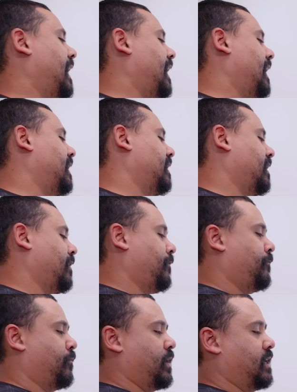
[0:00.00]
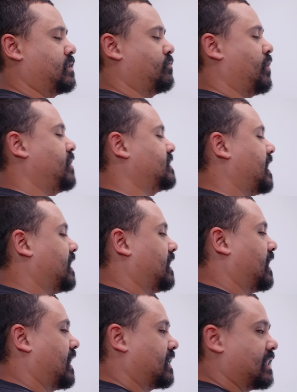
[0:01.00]
And if we rotate it
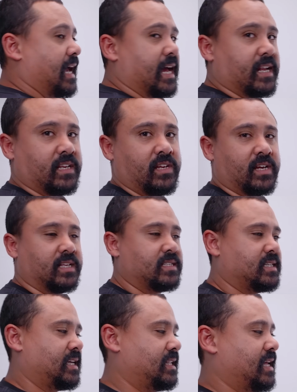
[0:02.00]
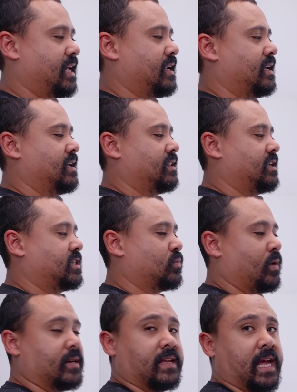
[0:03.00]
like that, you can see that this
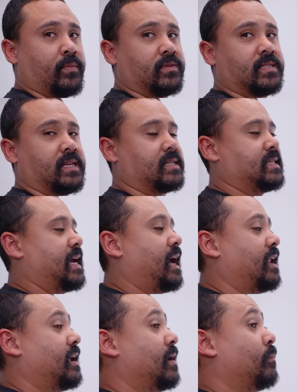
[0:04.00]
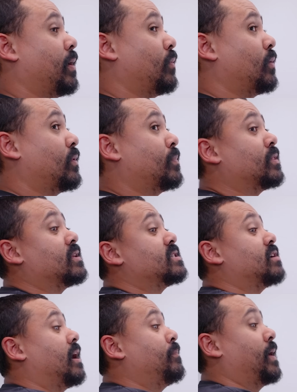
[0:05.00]
one cable sticks out. But when we put the
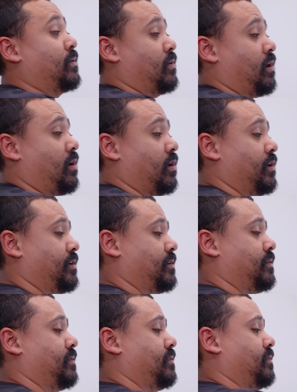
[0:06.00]
side panel on,